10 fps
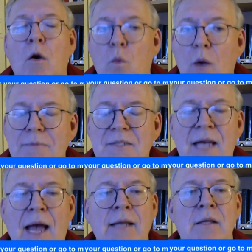
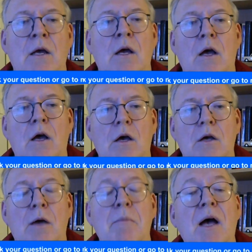website
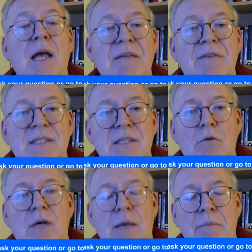
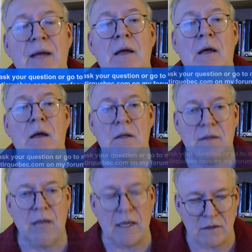
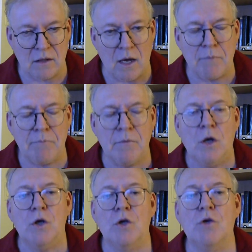investir.com,
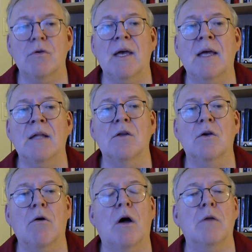you can
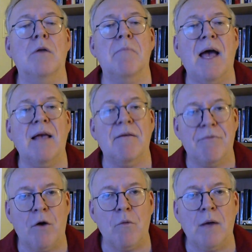go on my
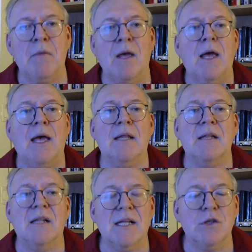forum
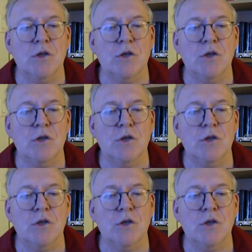and let